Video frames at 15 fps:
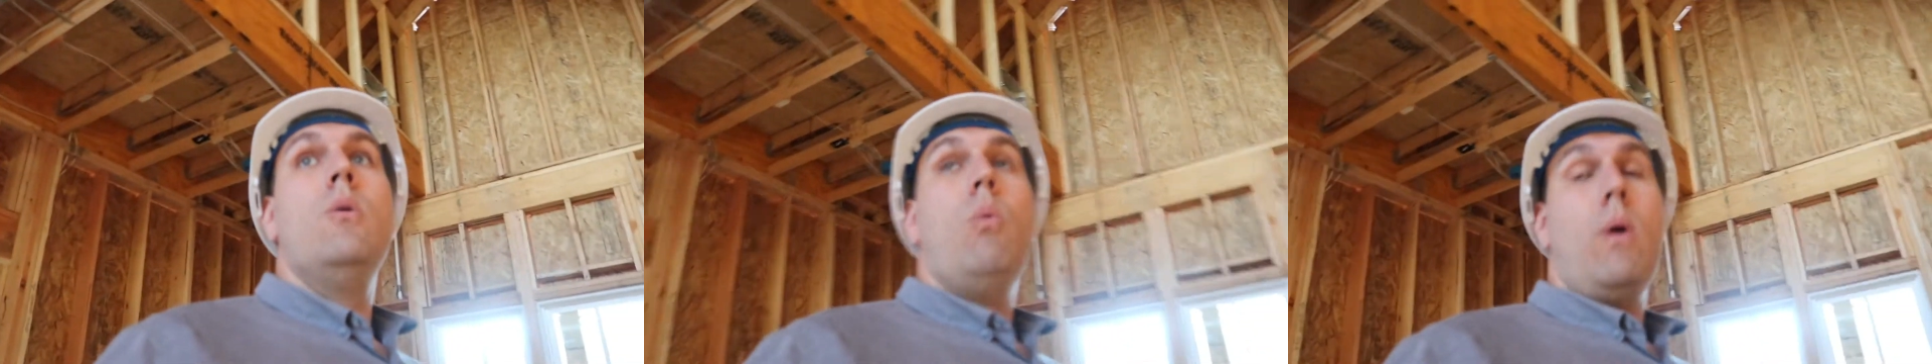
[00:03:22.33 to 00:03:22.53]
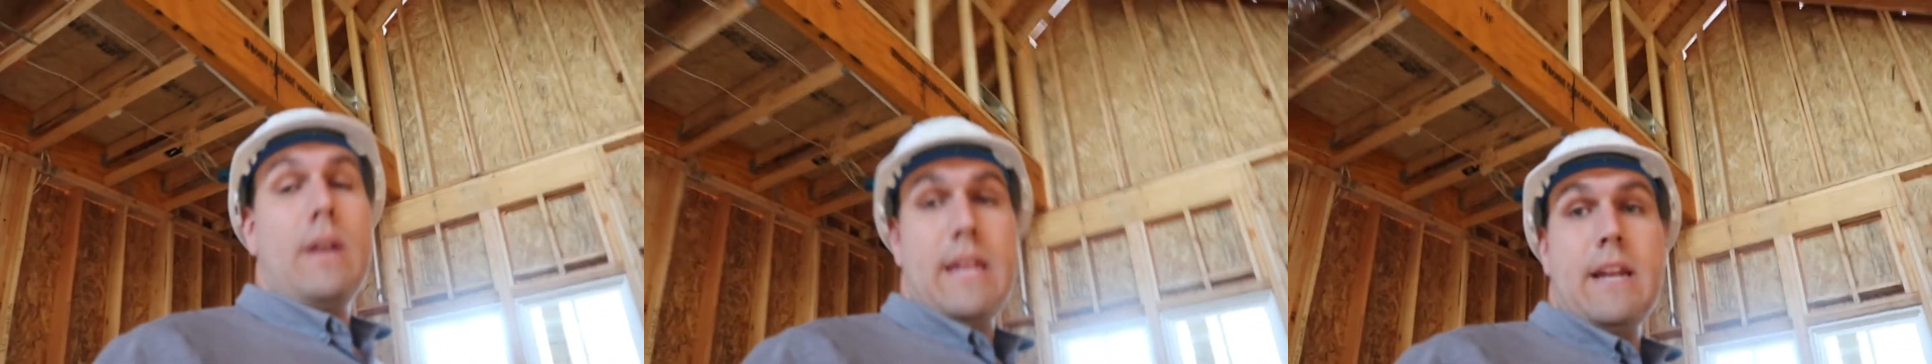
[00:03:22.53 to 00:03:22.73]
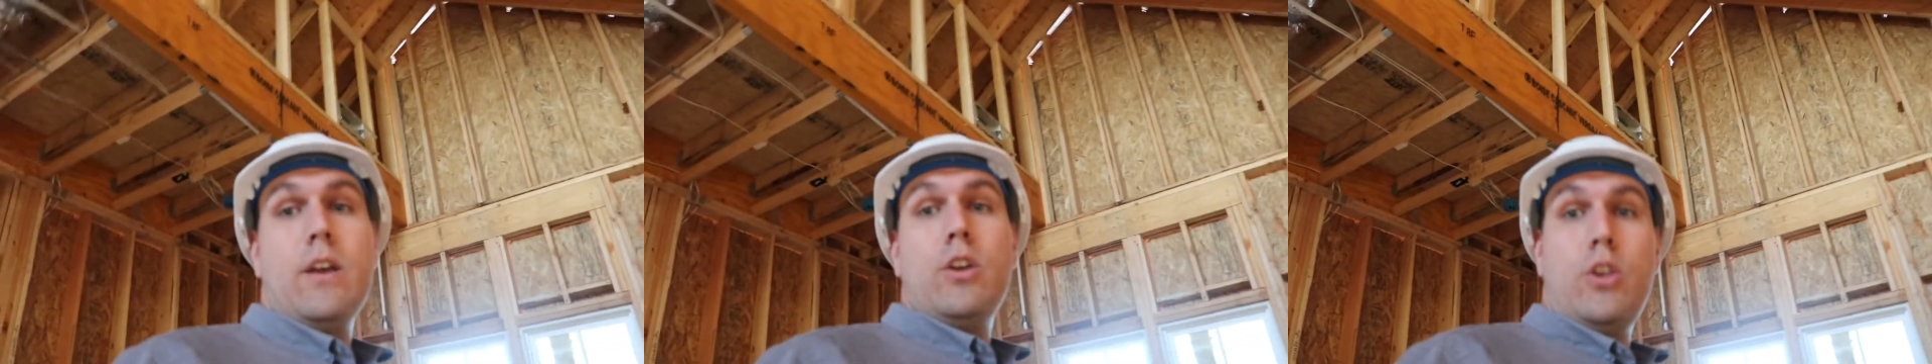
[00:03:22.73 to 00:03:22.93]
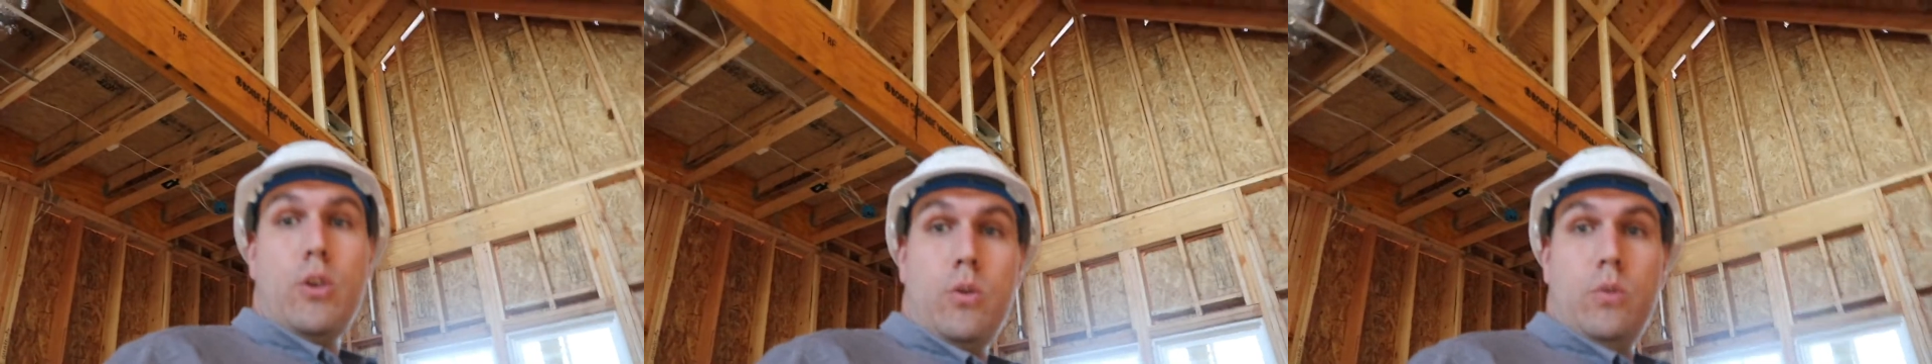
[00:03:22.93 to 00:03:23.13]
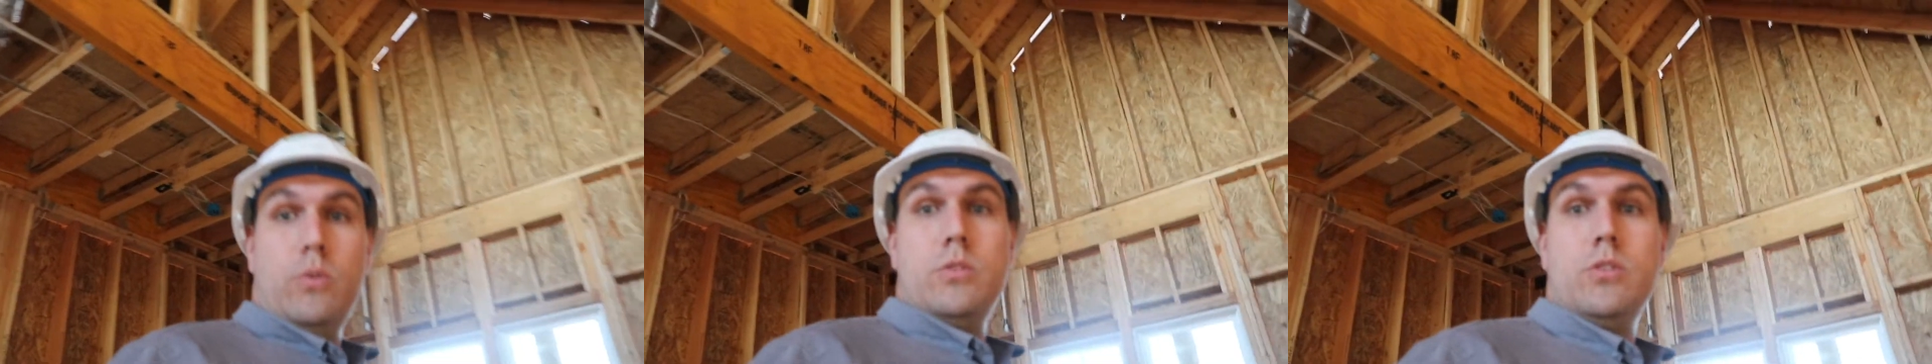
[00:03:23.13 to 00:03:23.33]
Juanita
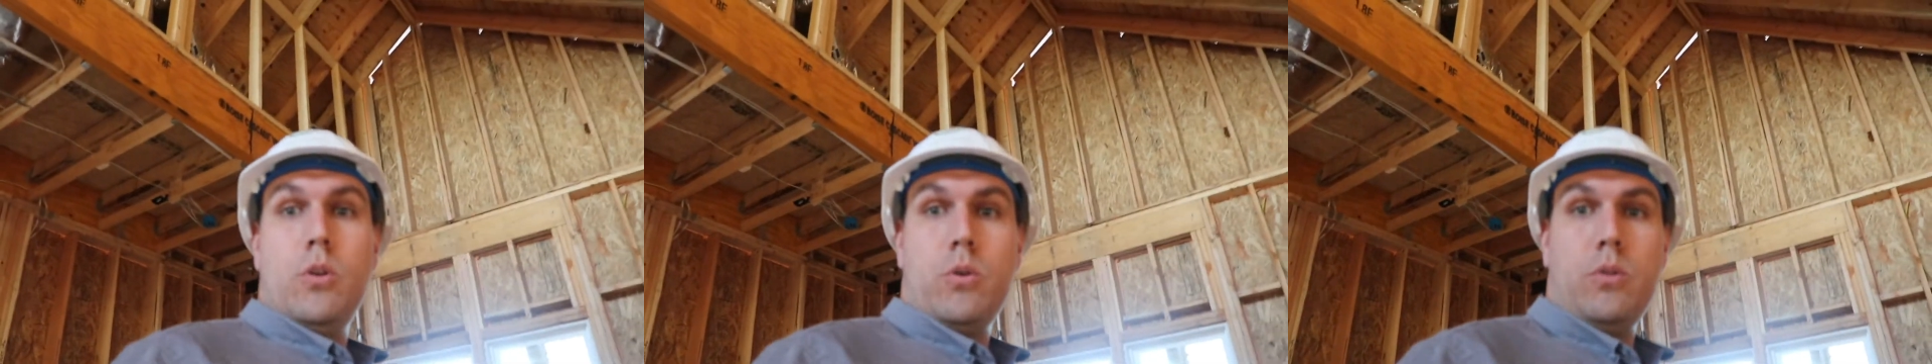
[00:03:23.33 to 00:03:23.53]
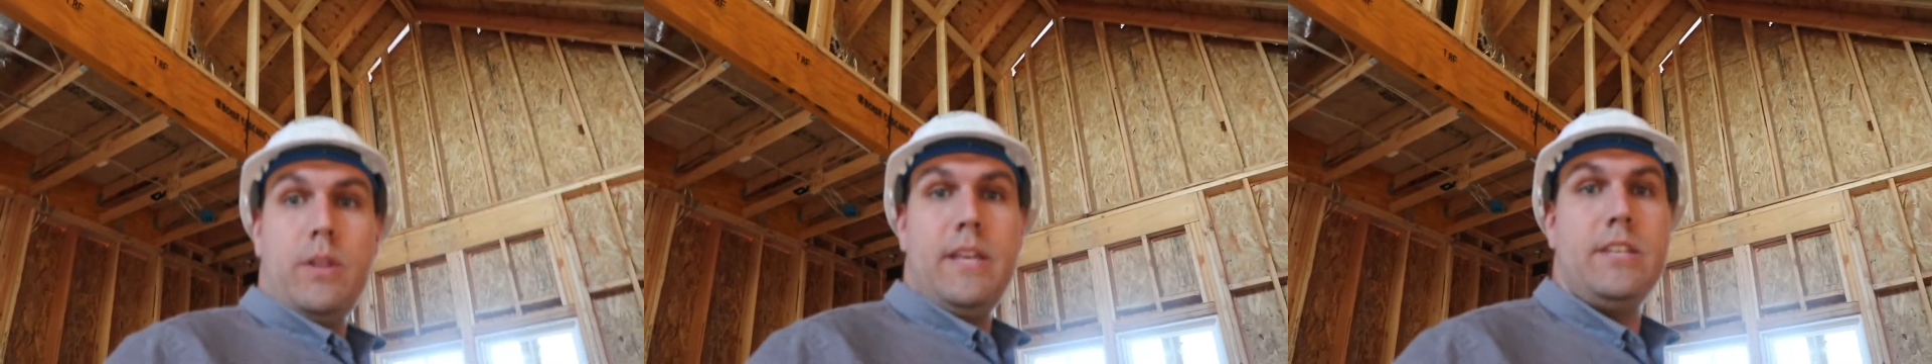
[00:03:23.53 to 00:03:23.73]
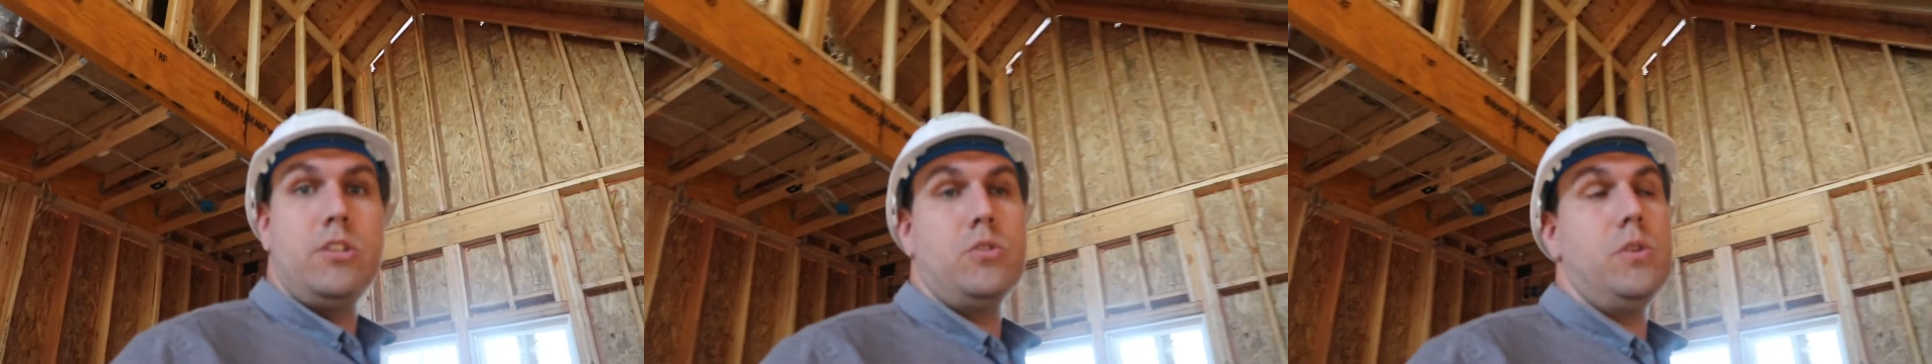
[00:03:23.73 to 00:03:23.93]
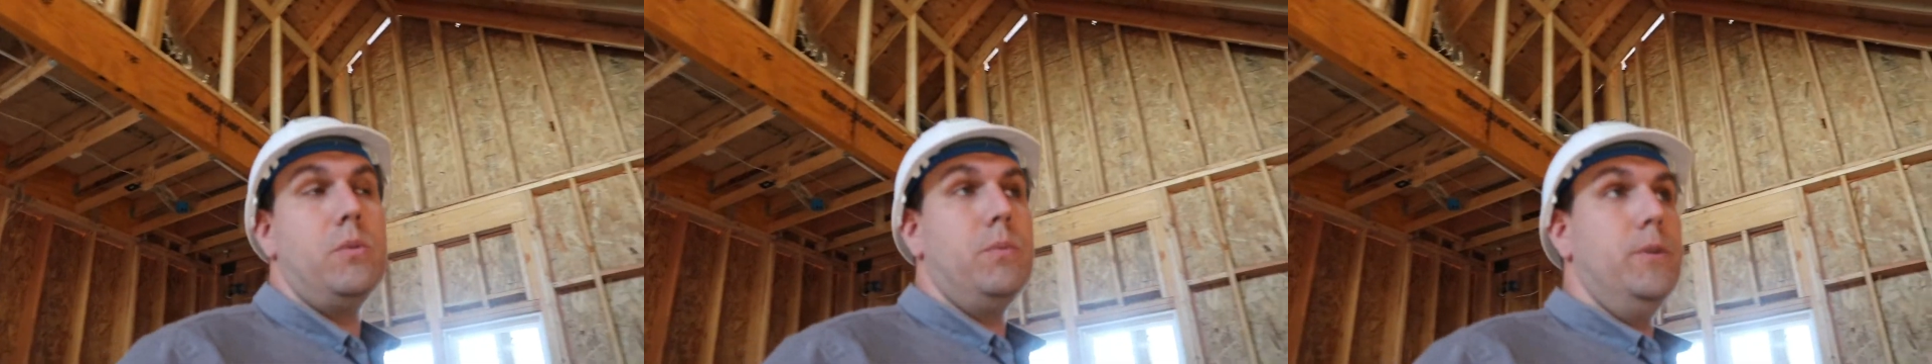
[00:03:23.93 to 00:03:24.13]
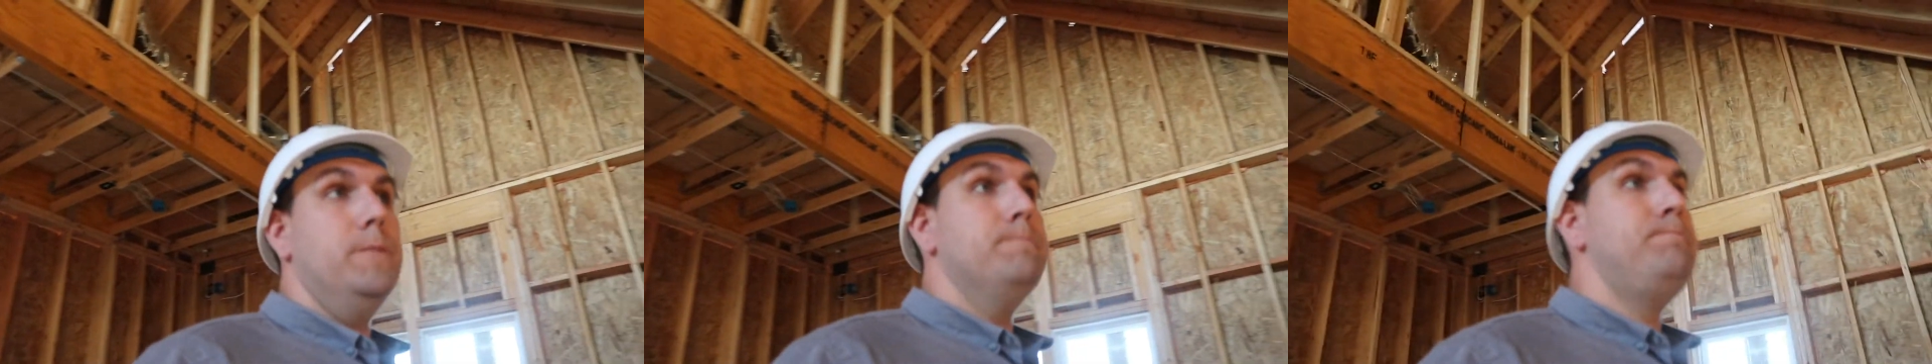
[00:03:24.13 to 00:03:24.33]
Hughes local history
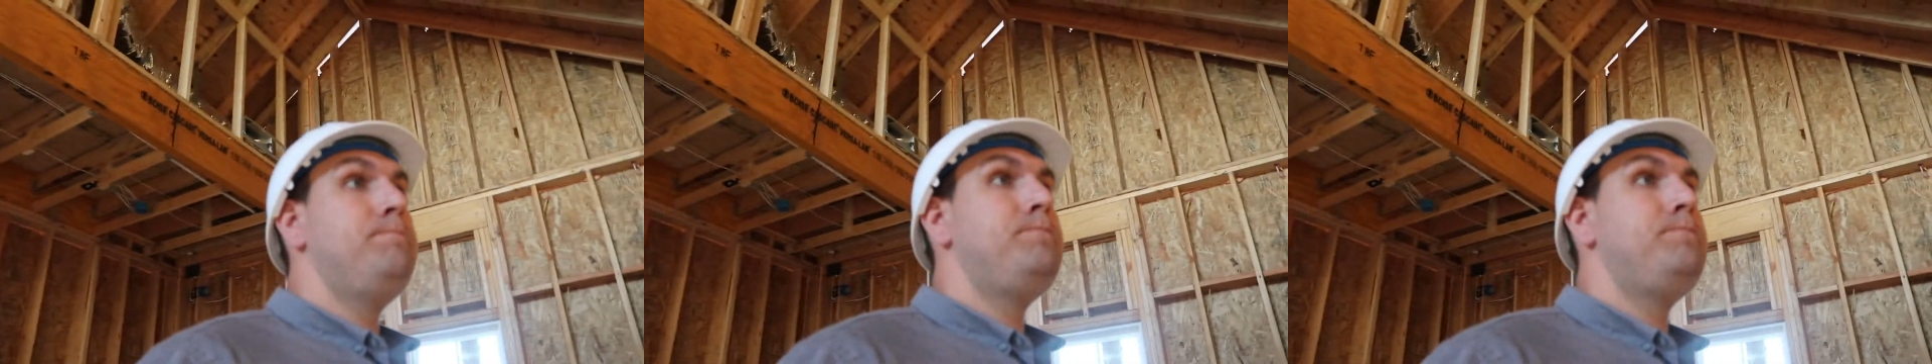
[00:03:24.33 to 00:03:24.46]
room.